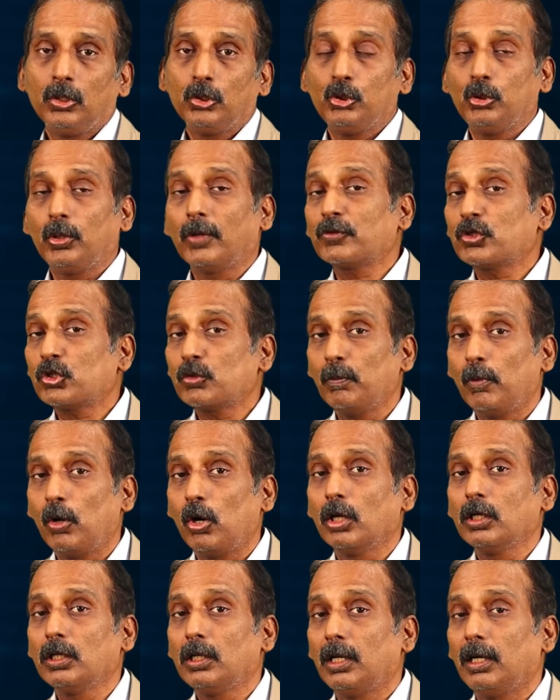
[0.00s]
You have
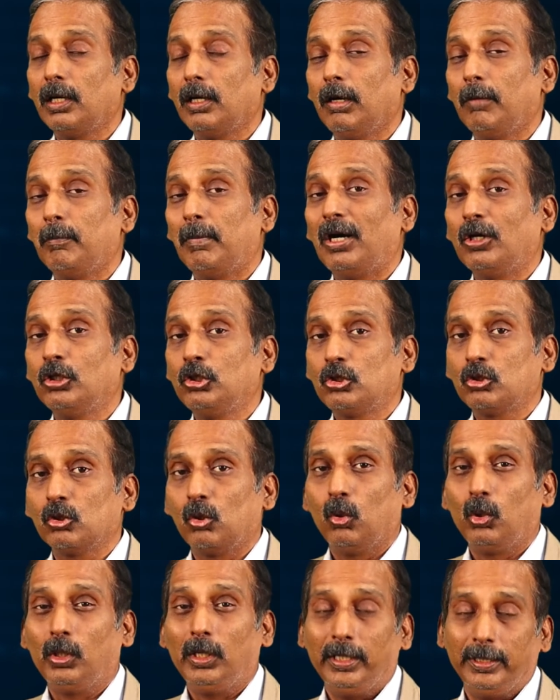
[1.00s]
small amounts
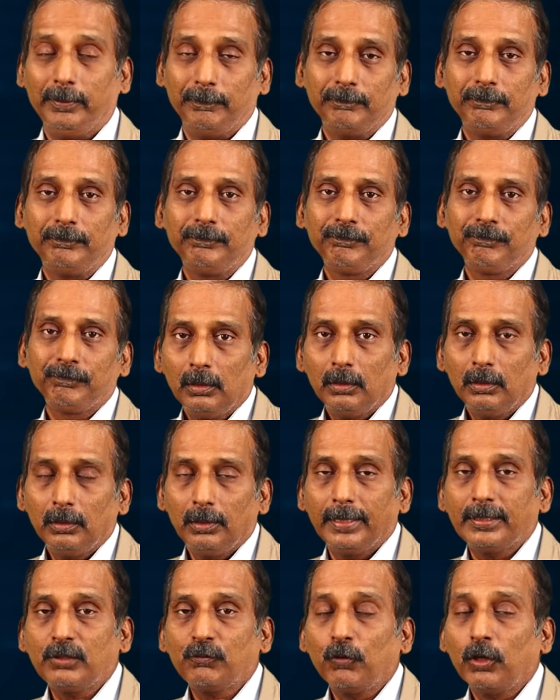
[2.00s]
only.
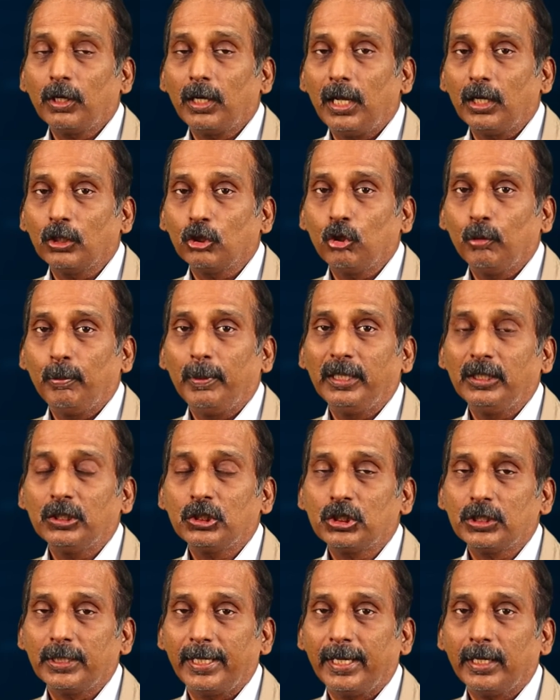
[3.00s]
Let's, for
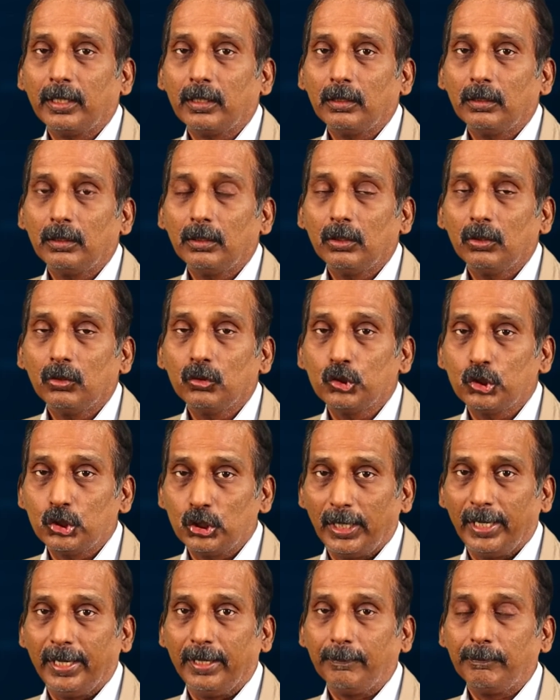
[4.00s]
argument's sake,
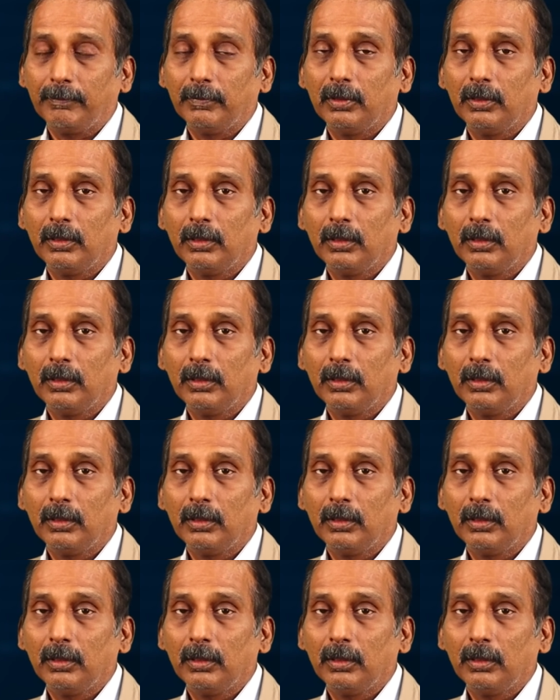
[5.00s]
say